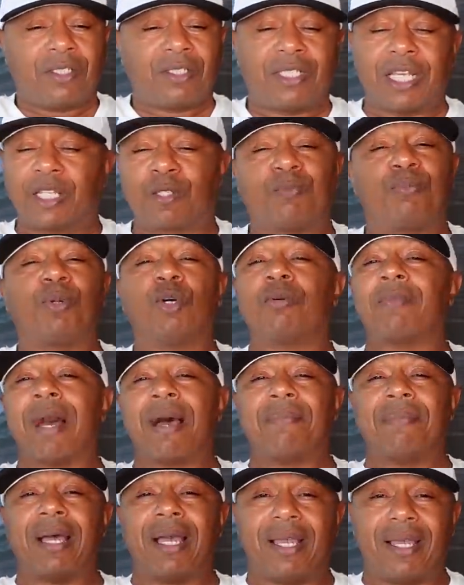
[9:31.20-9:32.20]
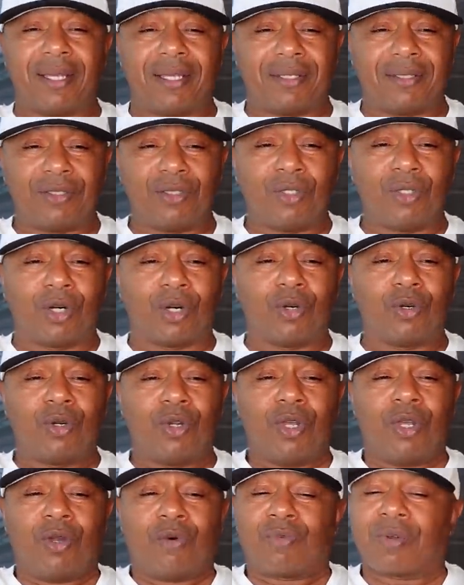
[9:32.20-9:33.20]
just blew my mind. You know,
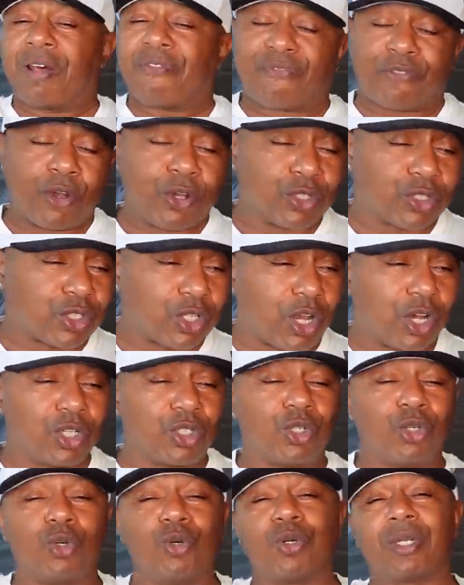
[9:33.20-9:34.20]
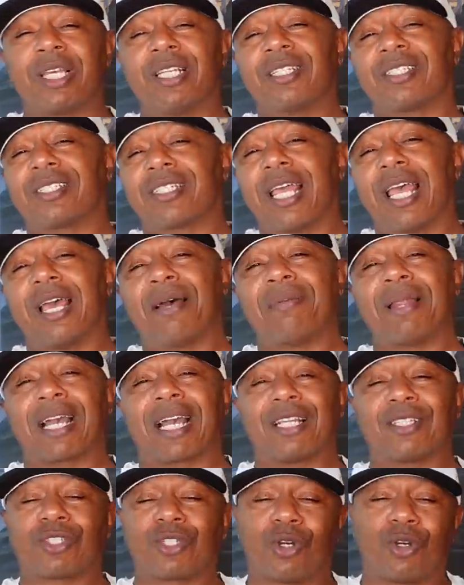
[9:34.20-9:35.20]
when I first saw a dude getting stabbed, like
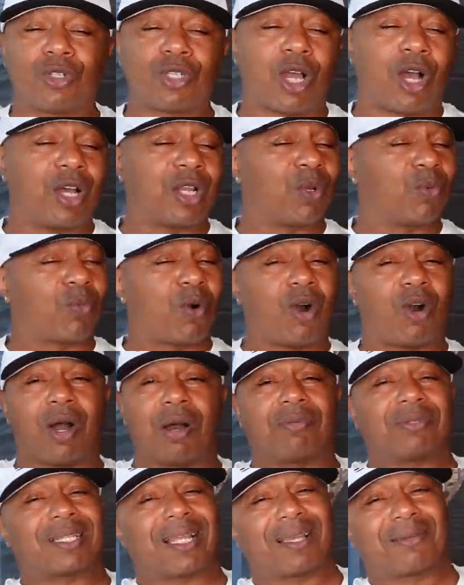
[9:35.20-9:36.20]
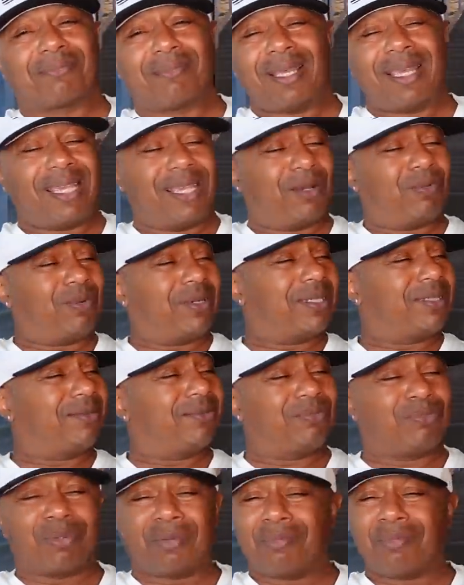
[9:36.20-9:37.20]
I told y'all in the wall, I was like, man, what,
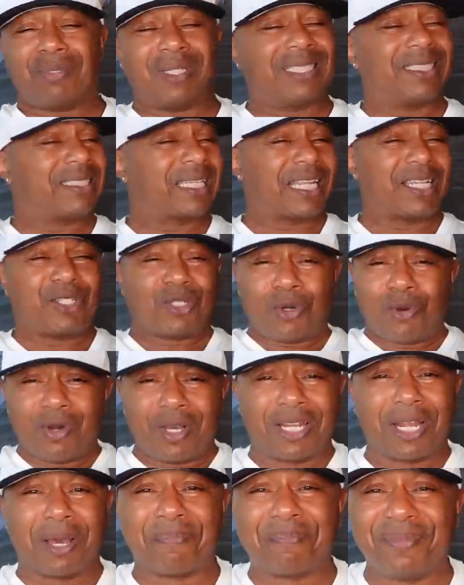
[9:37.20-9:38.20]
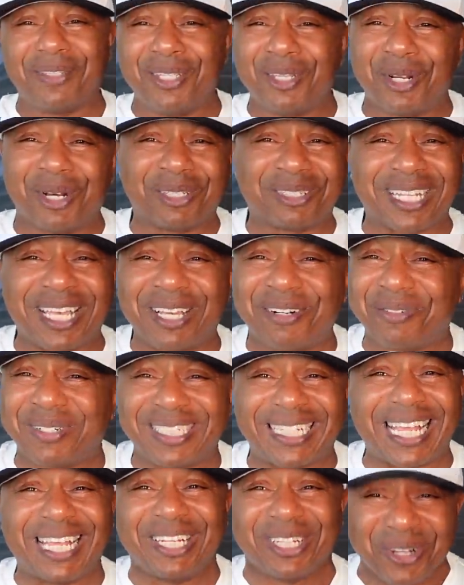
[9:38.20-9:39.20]
what is they doing up? You know what I'm saying?
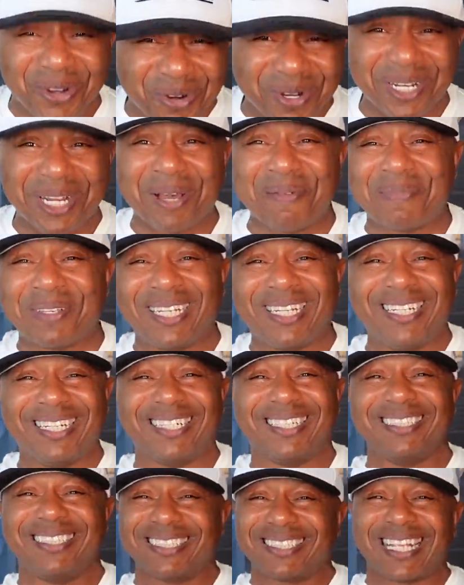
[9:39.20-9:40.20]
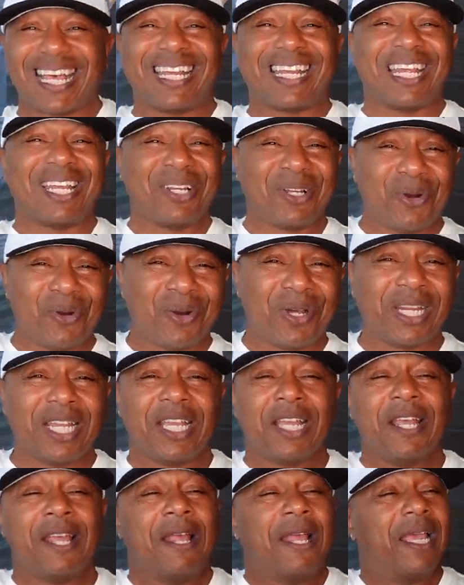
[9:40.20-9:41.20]
What they doing up in here? Just how they doing it?
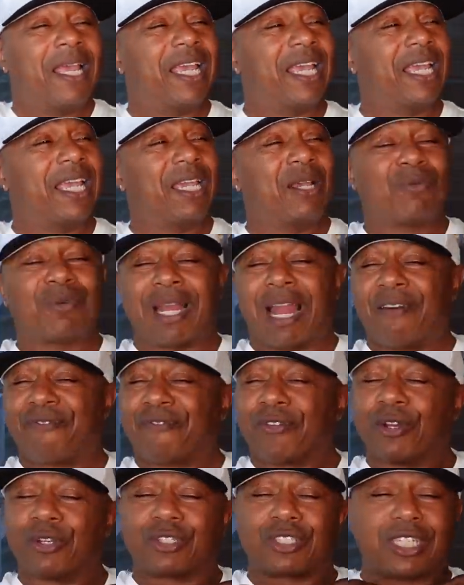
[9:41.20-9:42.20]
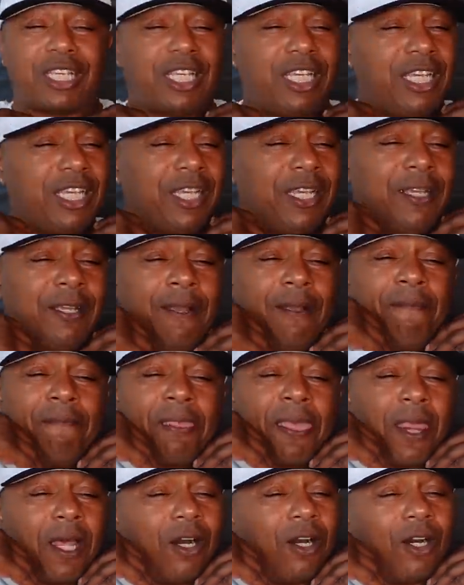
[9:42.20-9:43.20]
And when I first seen
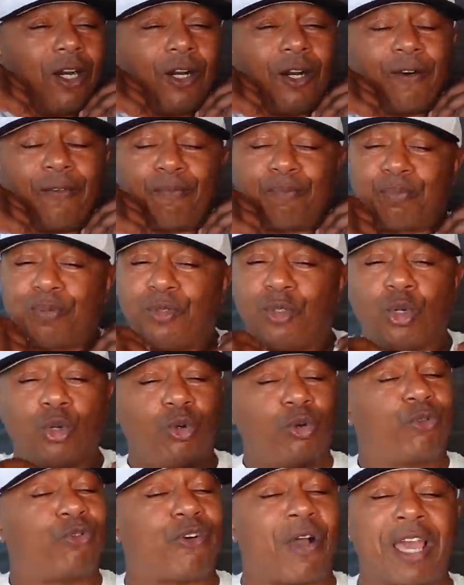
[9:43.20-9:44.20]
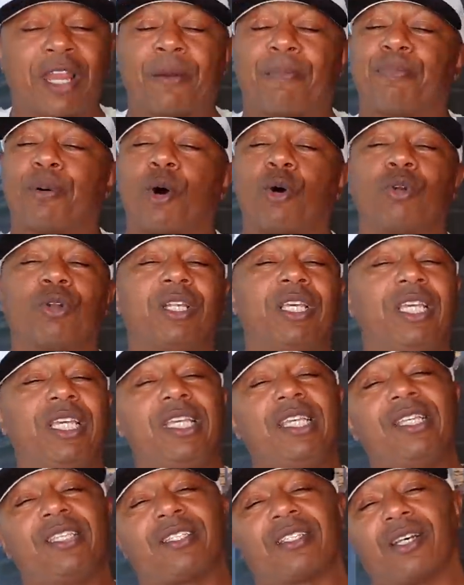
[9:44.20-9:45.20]
uh, dude fight a
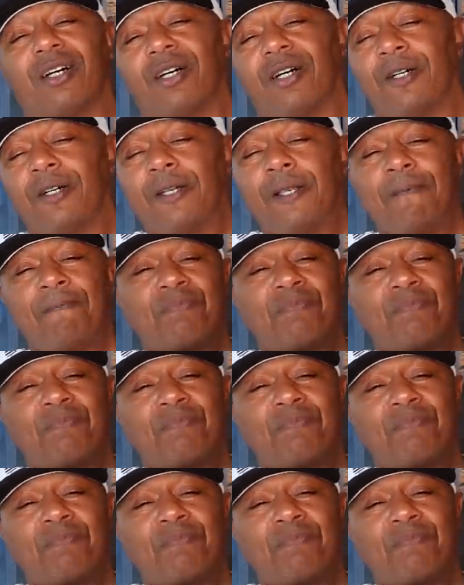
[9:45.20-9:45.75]
police. Uh,